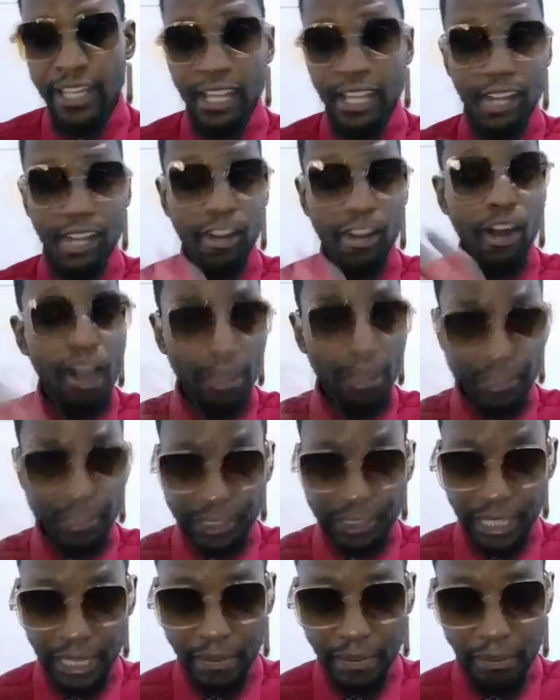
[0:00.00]
a
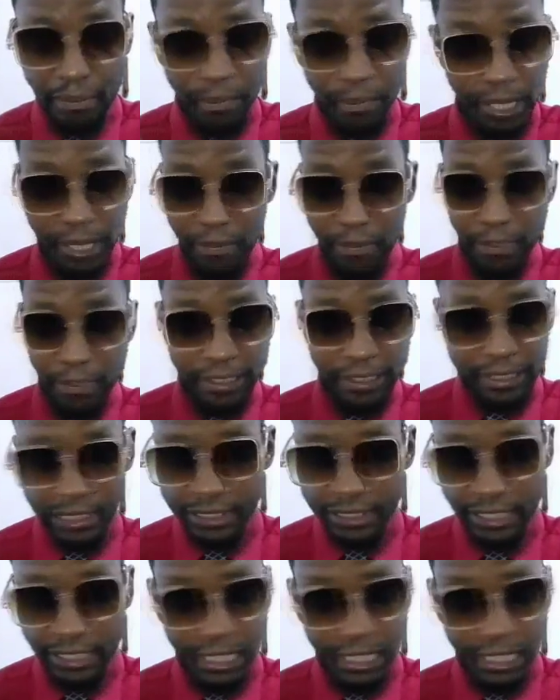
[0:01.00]
long-term big business,